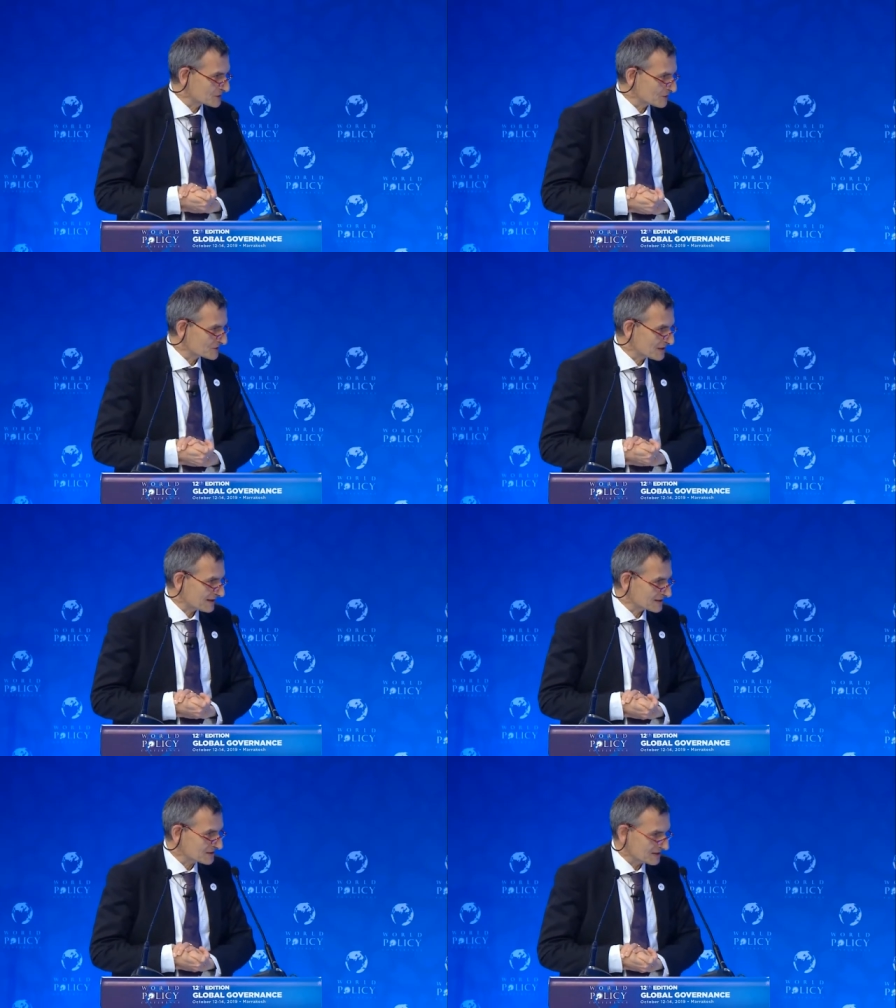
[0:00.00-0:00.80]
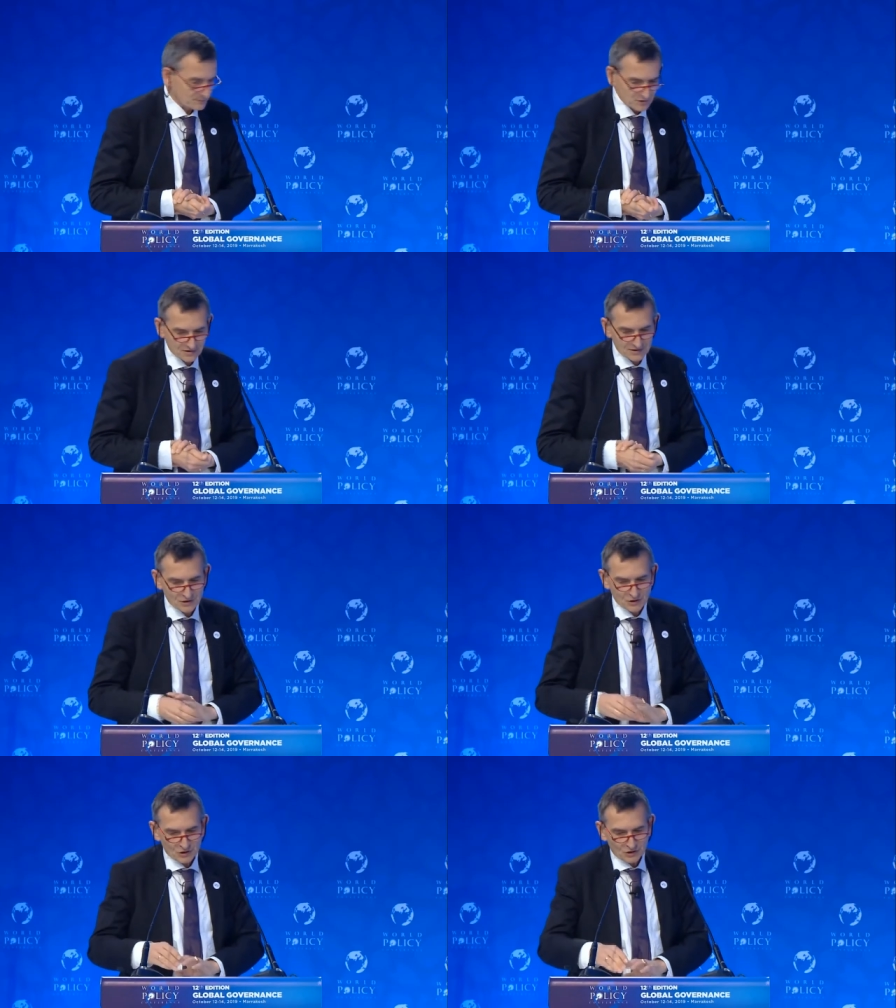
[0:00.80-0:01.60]
of the last couple
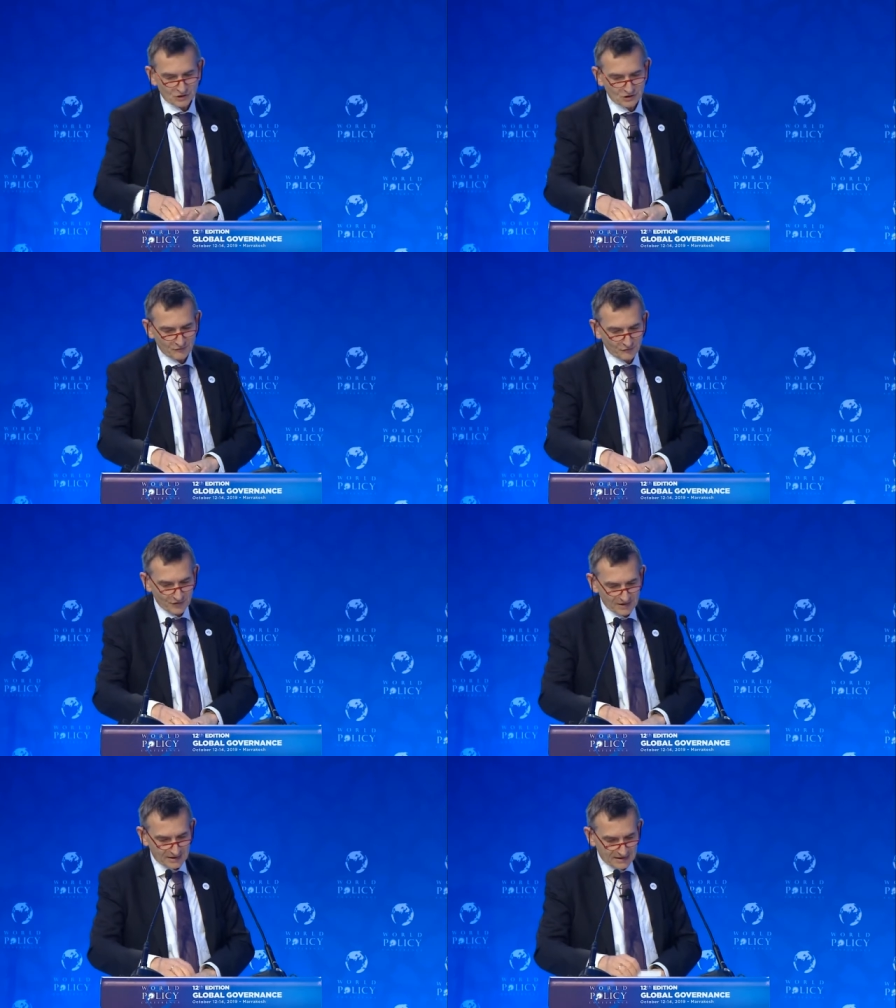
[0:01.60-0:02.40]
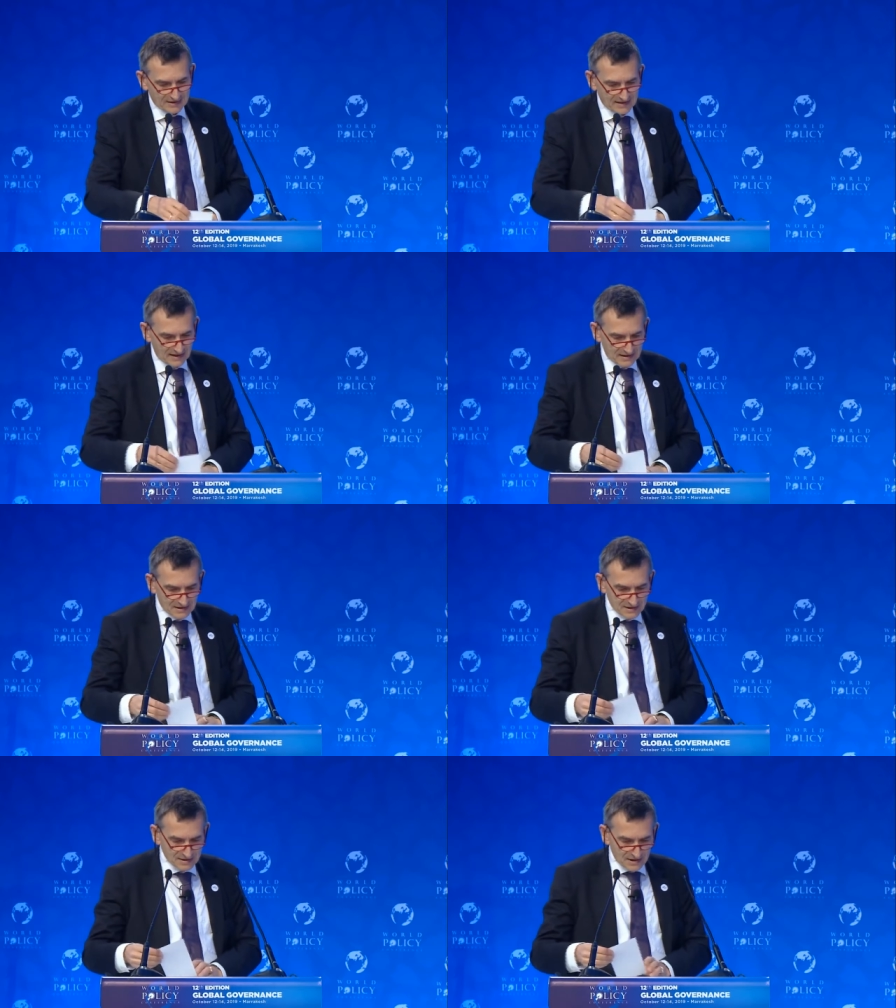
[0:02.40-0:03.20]
of
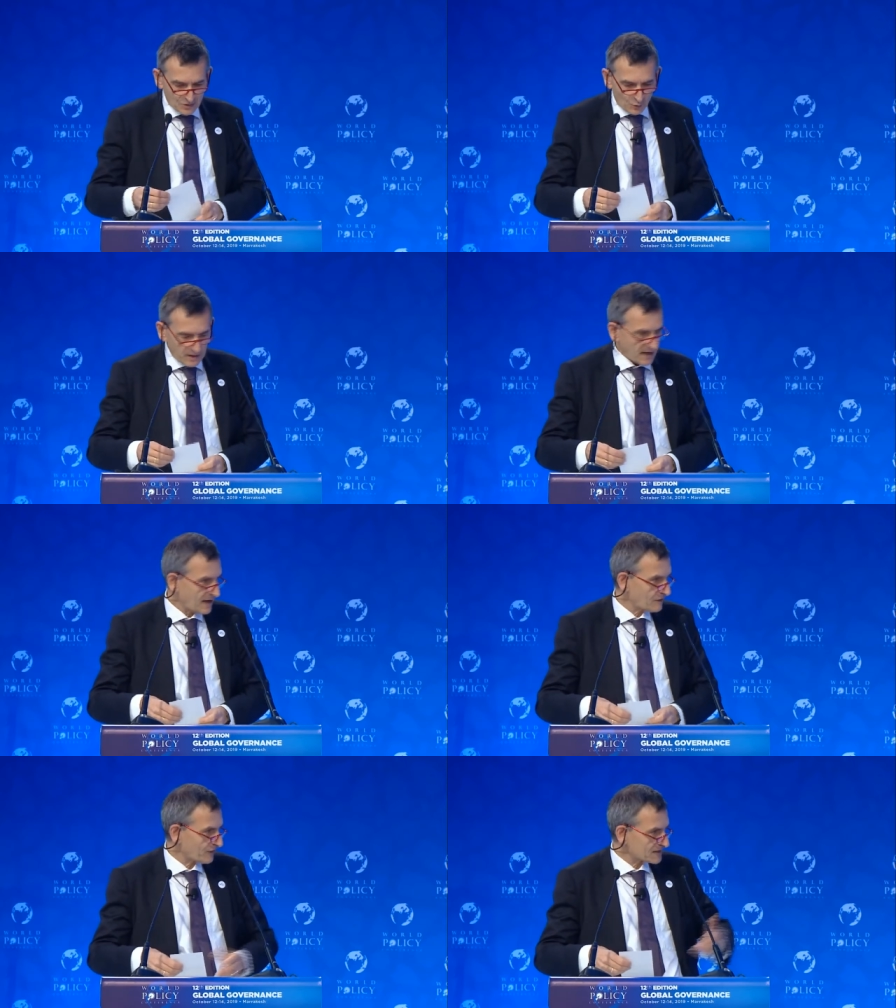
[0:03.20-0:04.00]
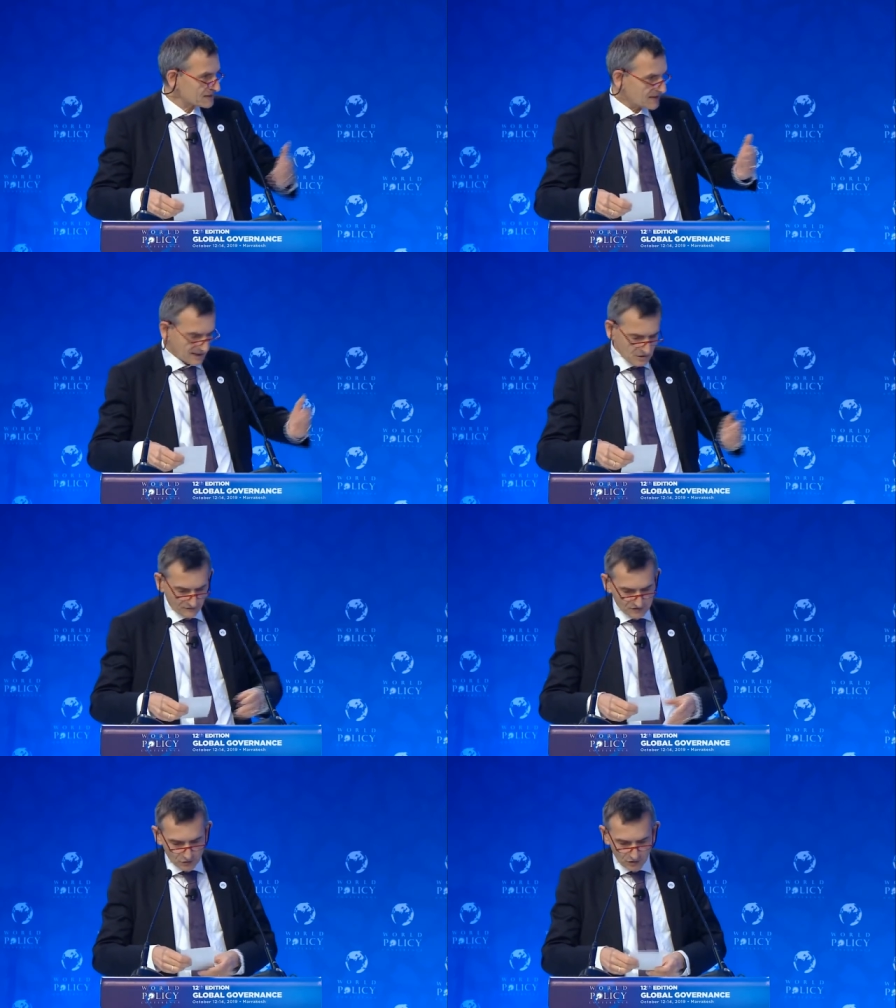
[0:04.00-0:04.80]
days. We have at the end of
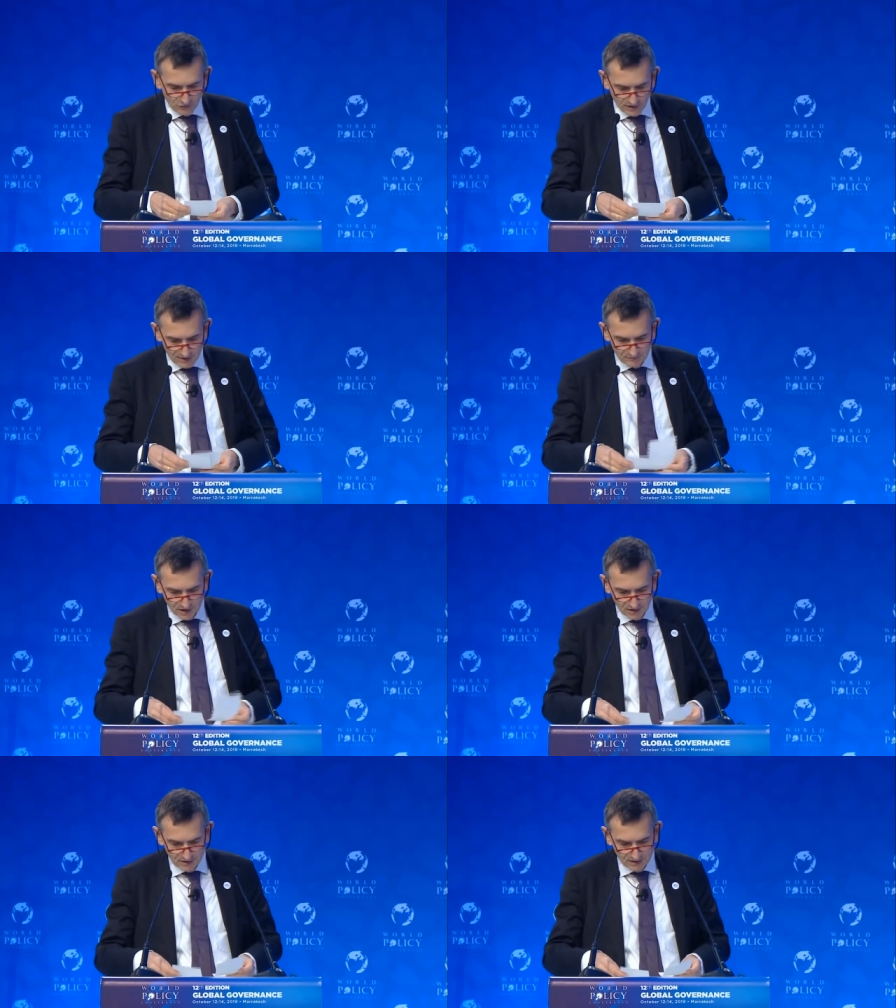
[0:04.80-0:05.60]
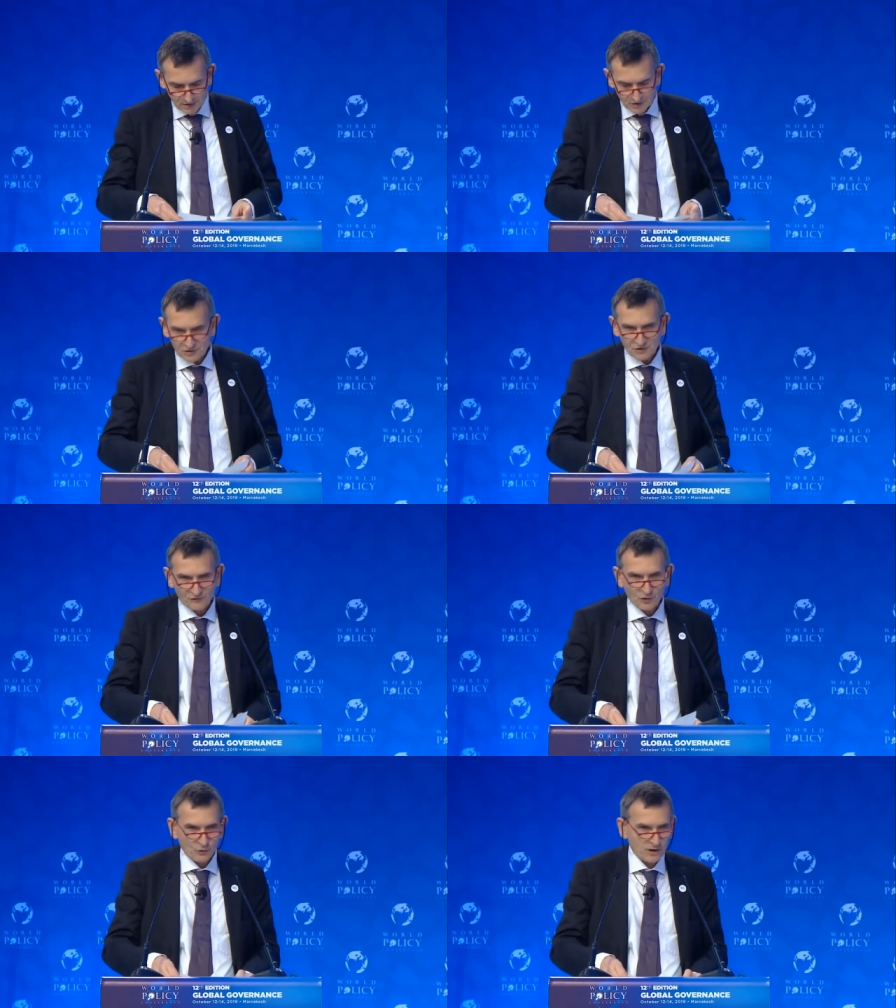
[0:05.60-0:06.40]
the row, I'm sort of
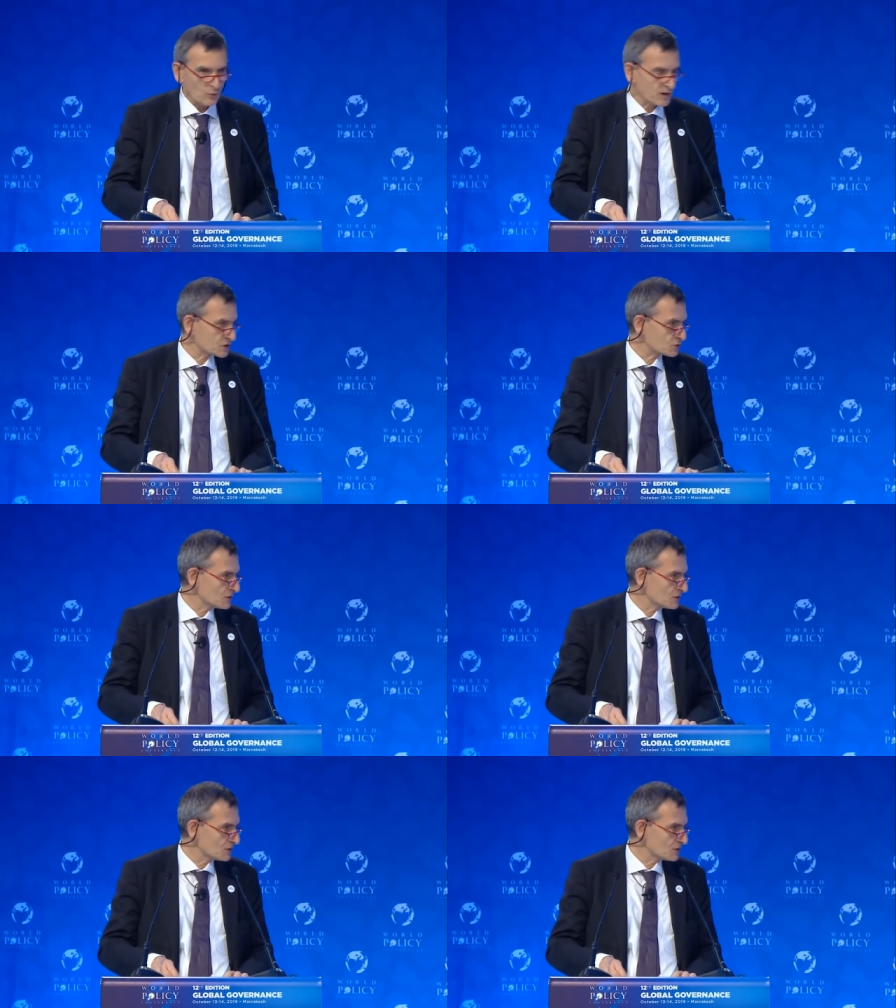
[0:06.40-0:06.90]
going west to